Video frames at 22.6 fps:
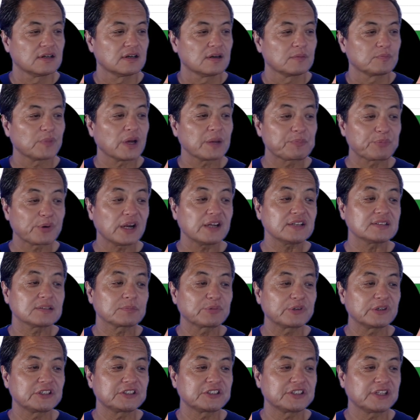my price
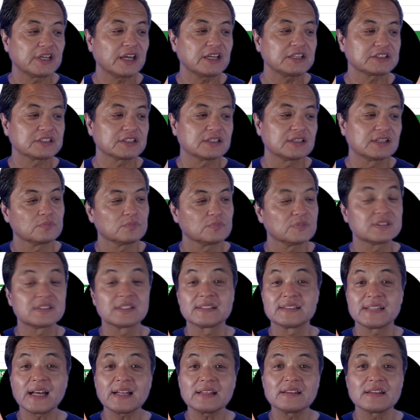appreciation is
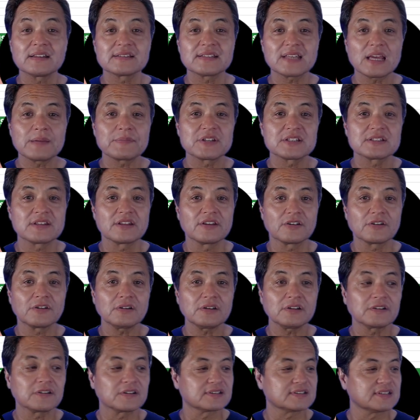exactly the same as the
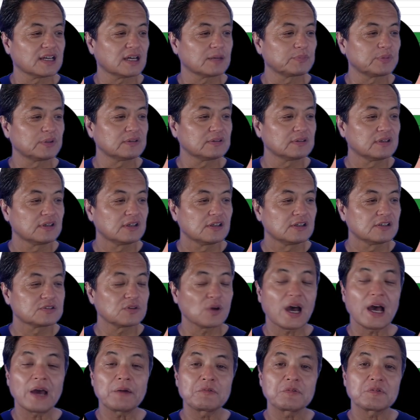earlier example, so
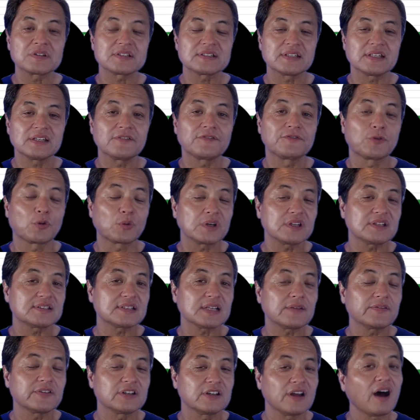I would receive
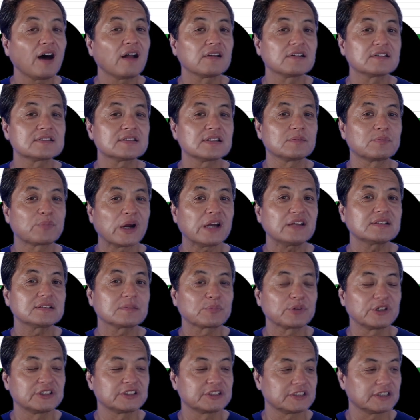$47 in price
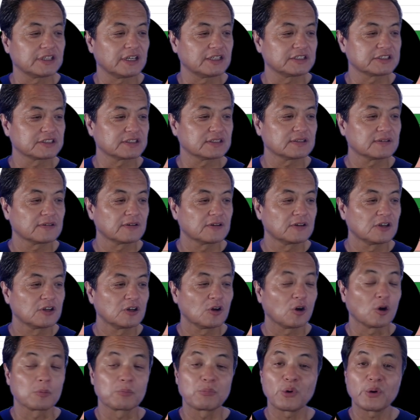appreciation,
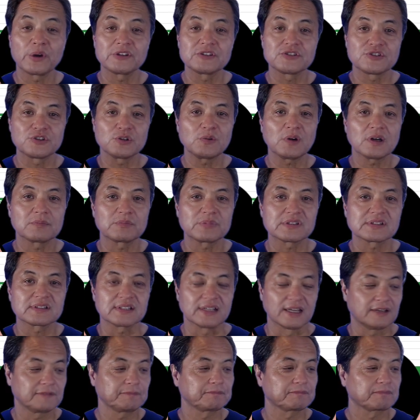or 0.21%.